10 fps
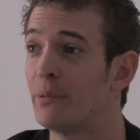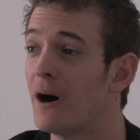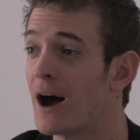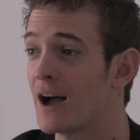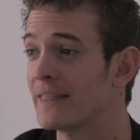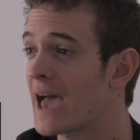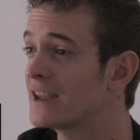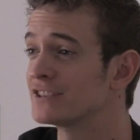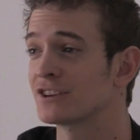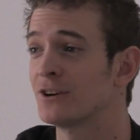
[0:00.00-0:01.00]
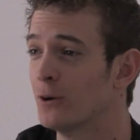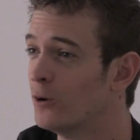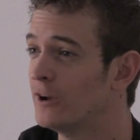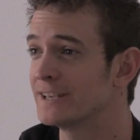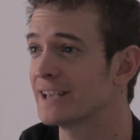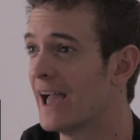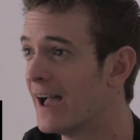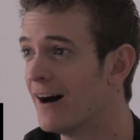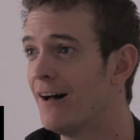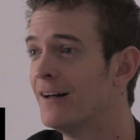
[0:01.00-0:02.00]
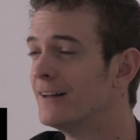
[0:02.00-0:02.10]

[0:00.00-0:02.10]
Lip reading: That is cool as hell.